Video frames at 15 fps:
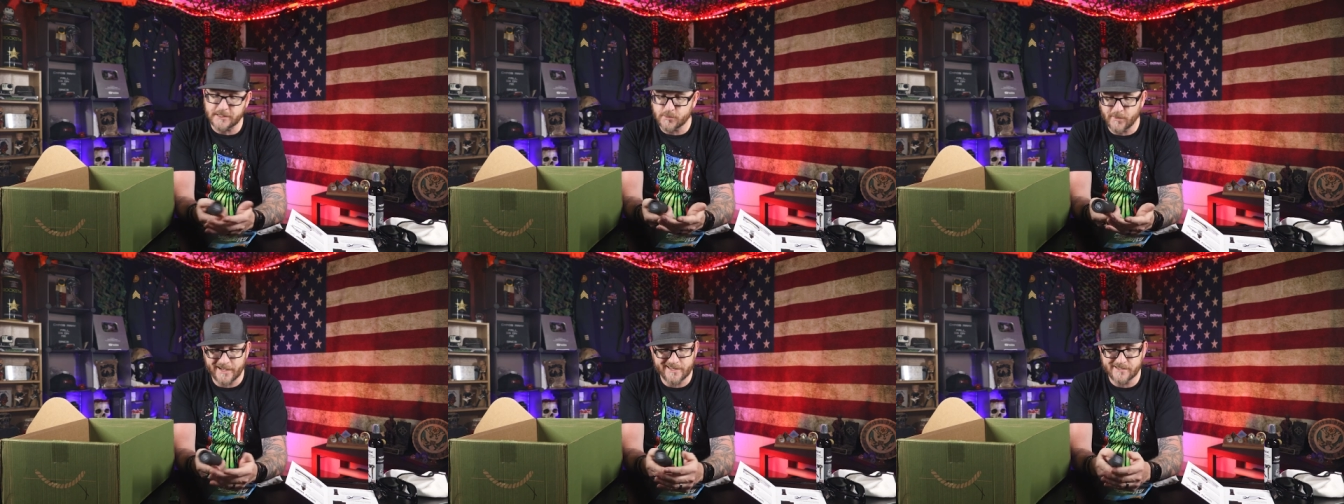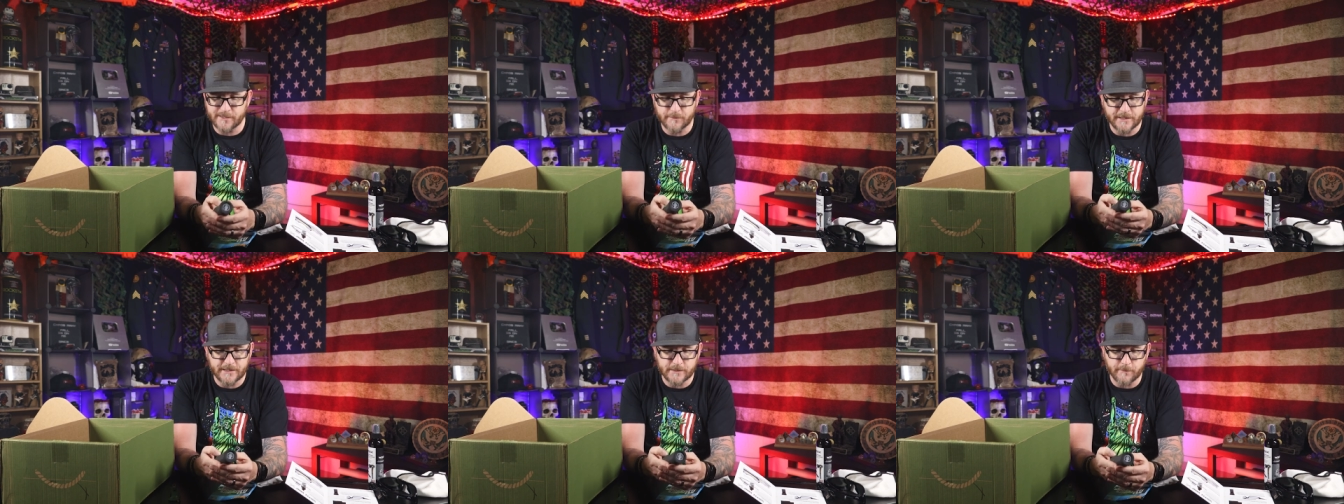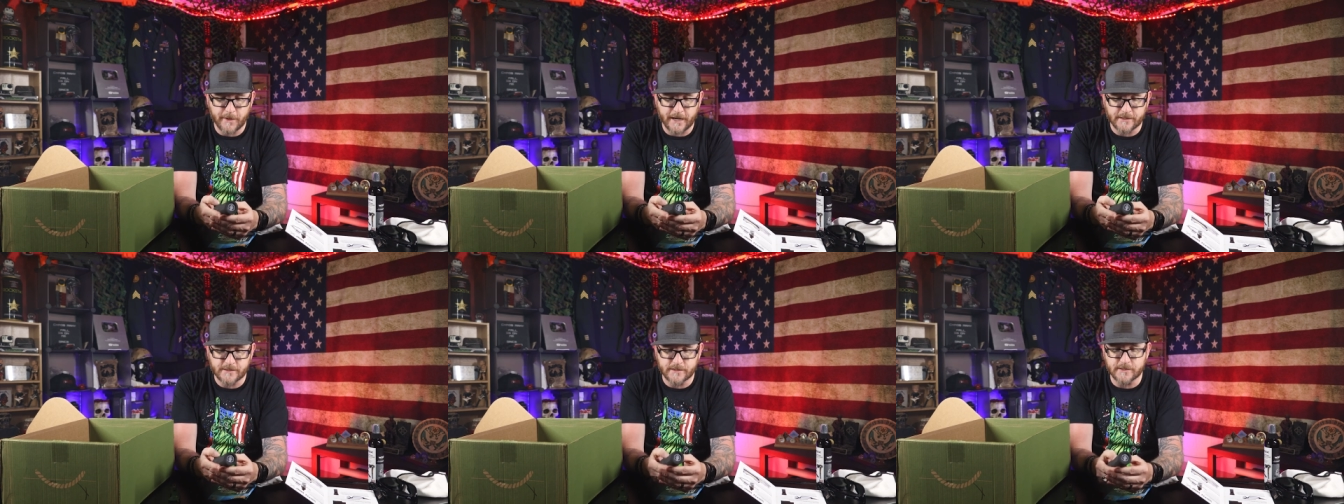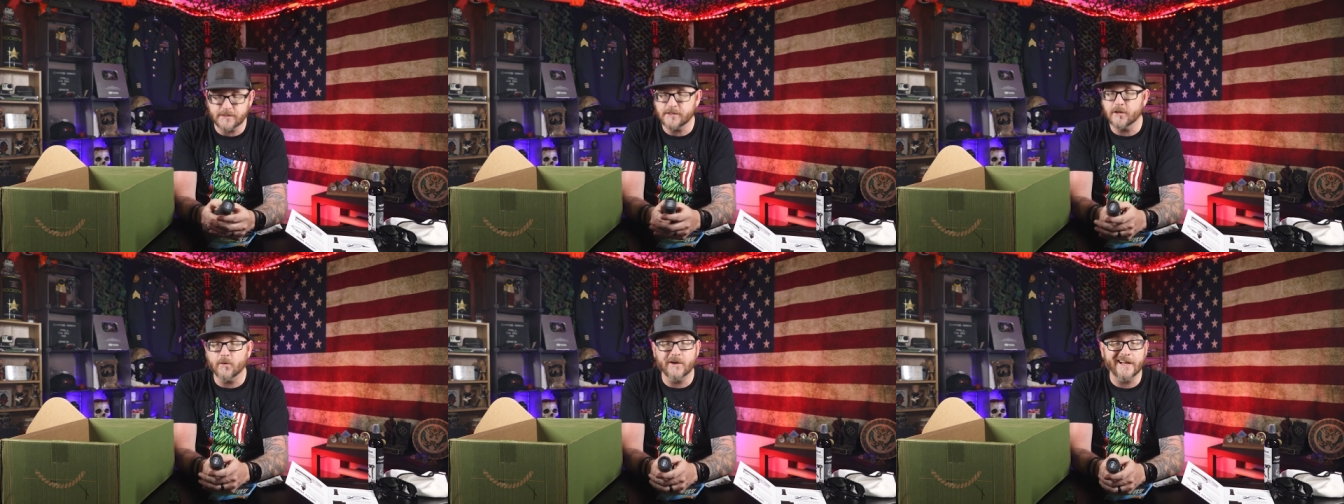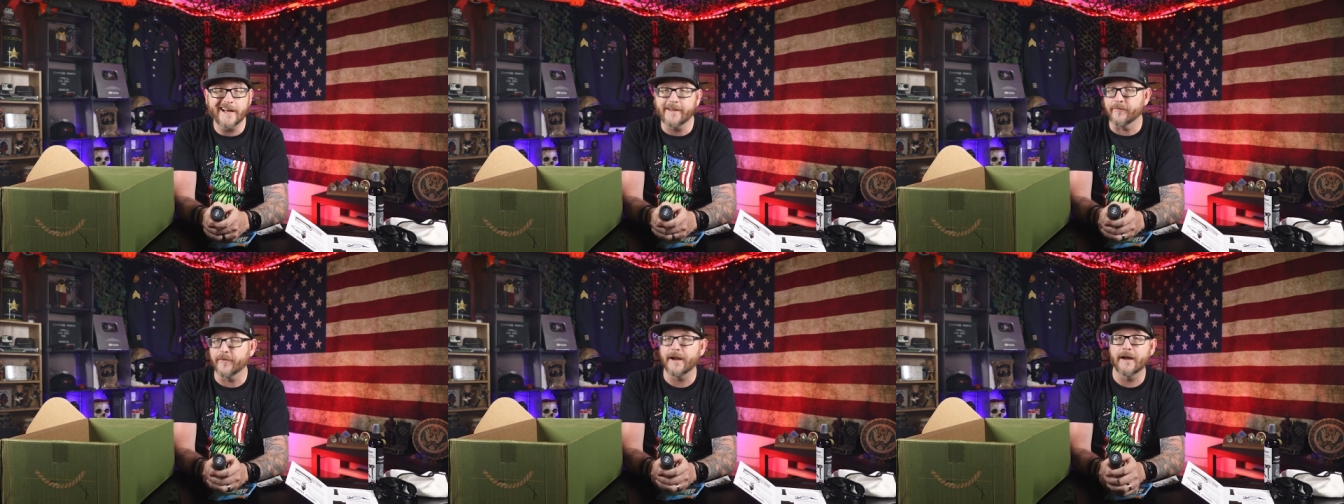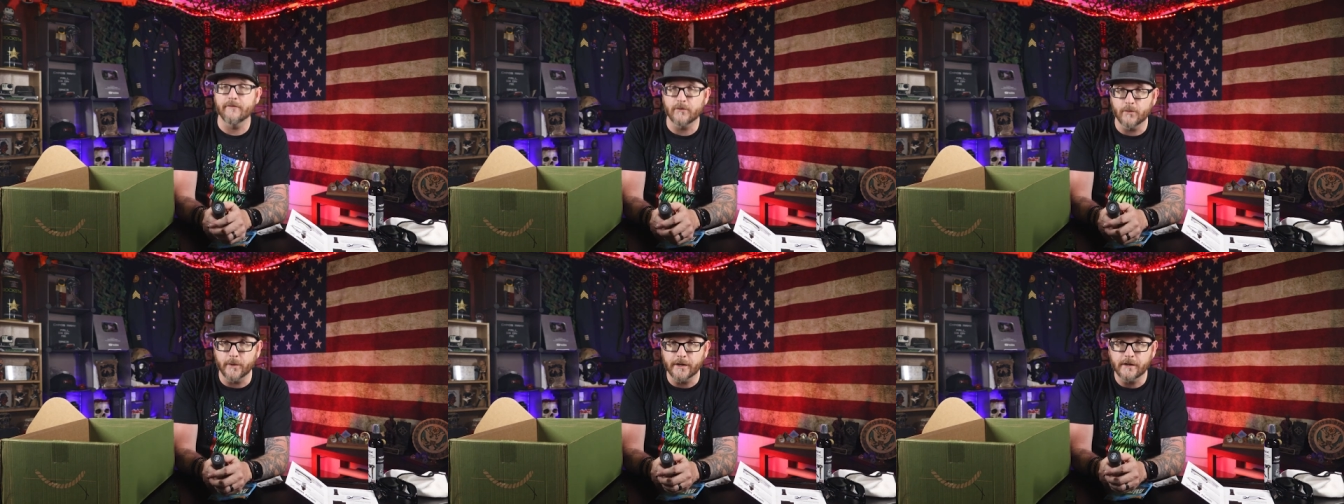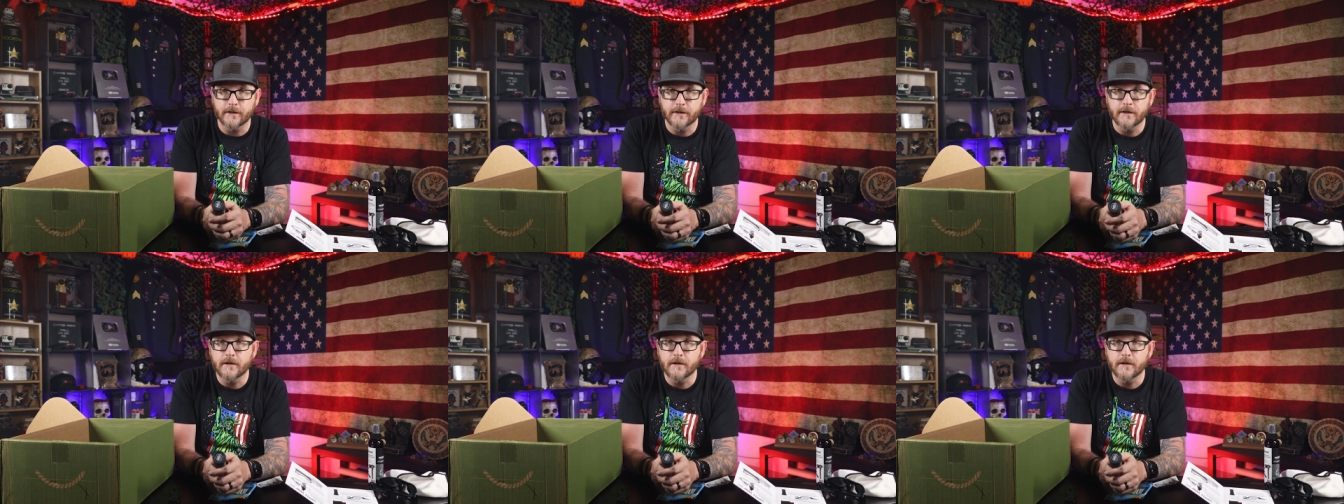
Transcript: That's why some of these boxes, you know, are not for everyone.